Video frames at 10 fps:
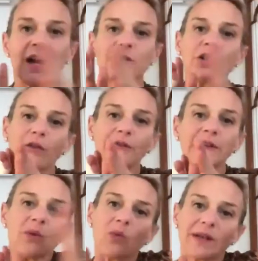often
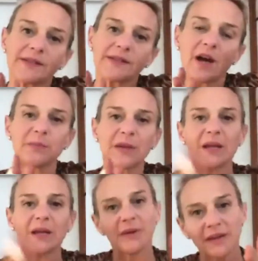get one side
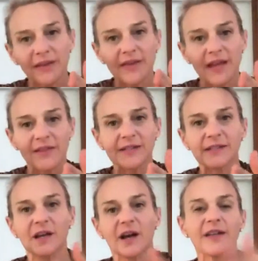being bigger than the other
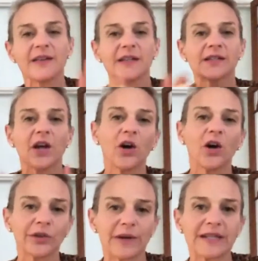side, and there's a whole
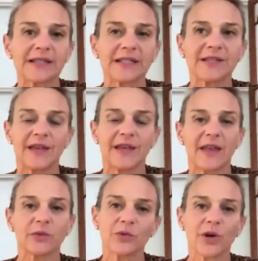lot of reasons for that
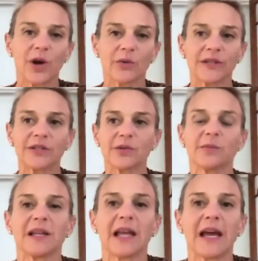that we'll go into a
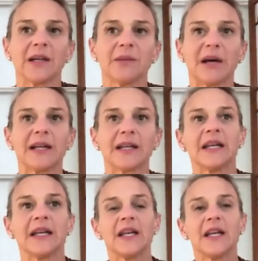bit later. But
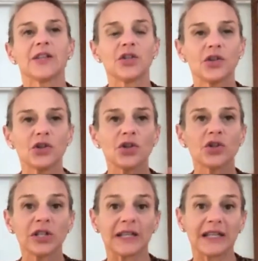it's
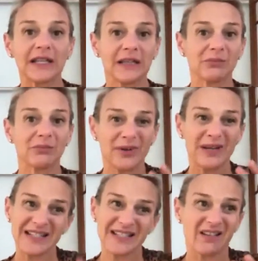usually pretty
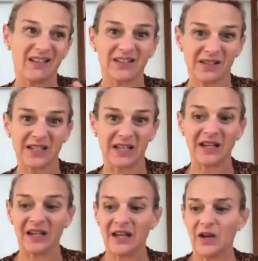diagnostic,
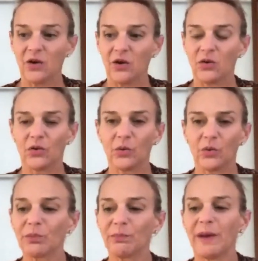or what's
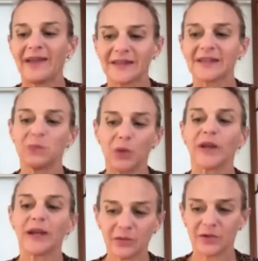called
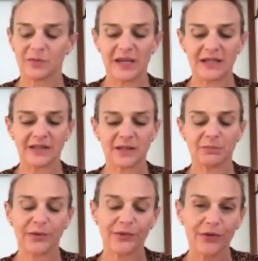pathognomonic, which means yes.
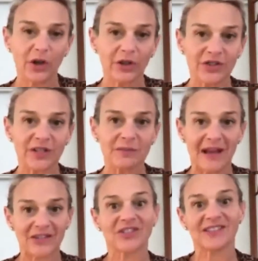the pathology
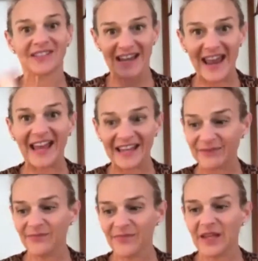matches the
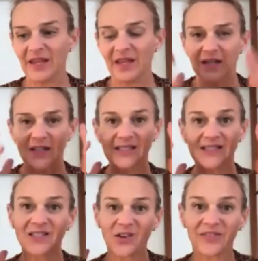name because it's
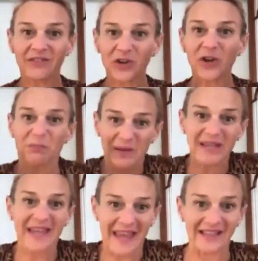got they've got a big
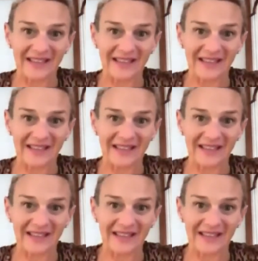mm. head.